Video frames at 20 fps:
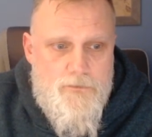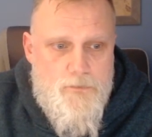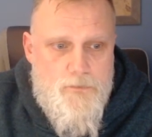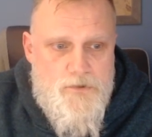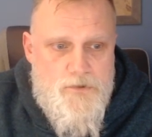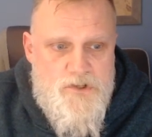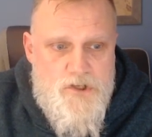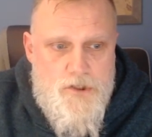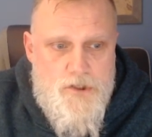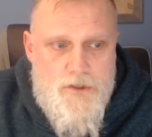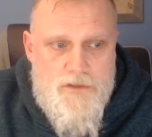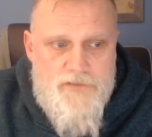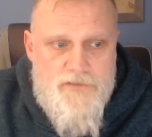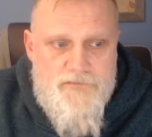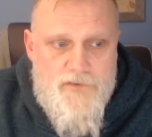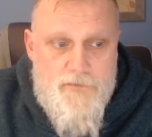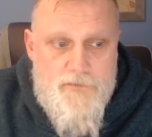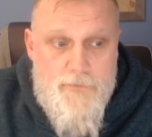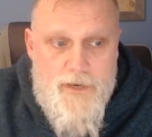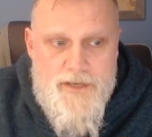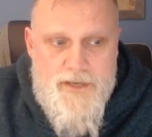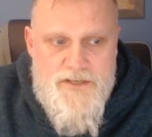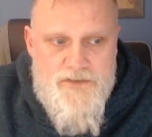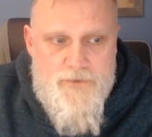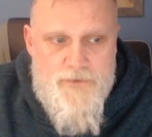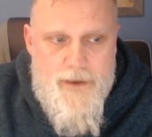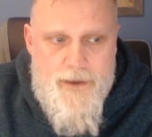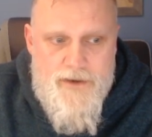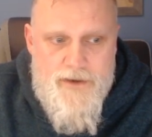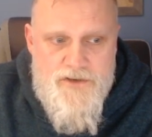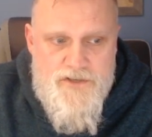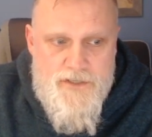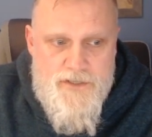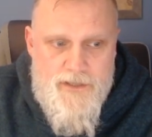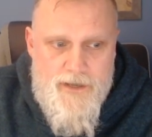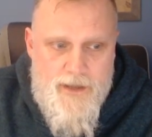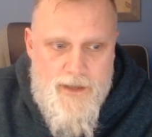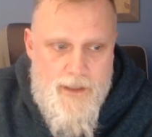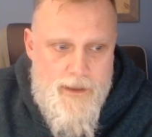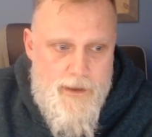good for my strategy that
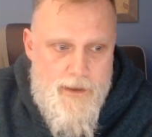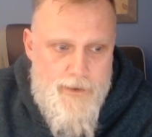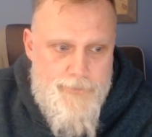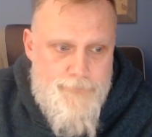I had.